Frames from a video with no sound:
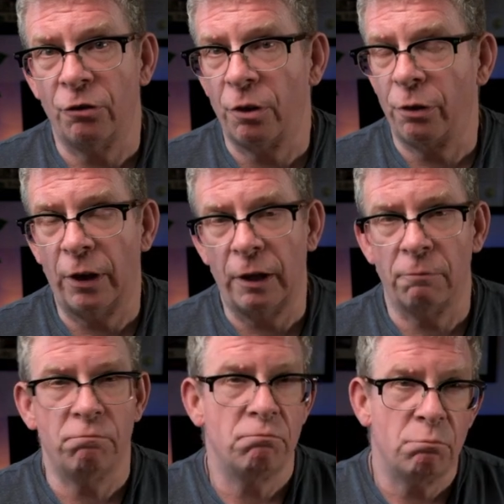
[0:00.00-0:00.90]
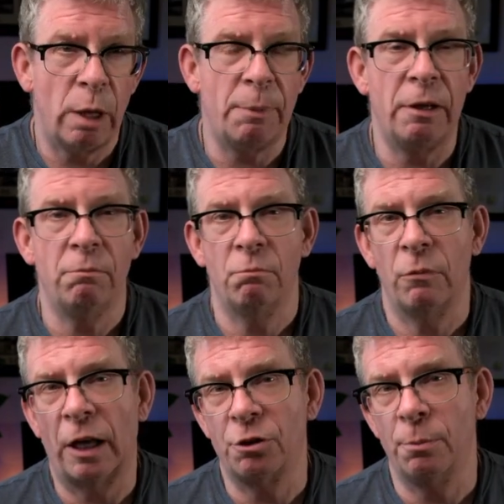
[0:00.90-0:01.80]
is a thing, maybe
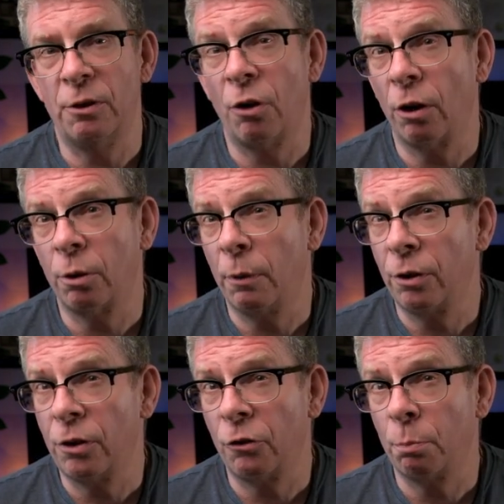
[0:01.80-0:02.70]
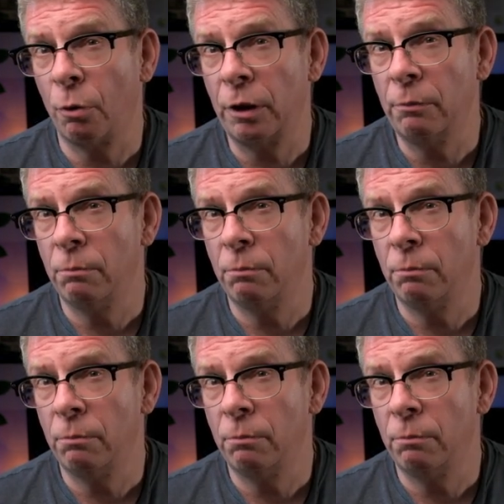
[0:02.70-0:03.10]
that should be talked about at this point.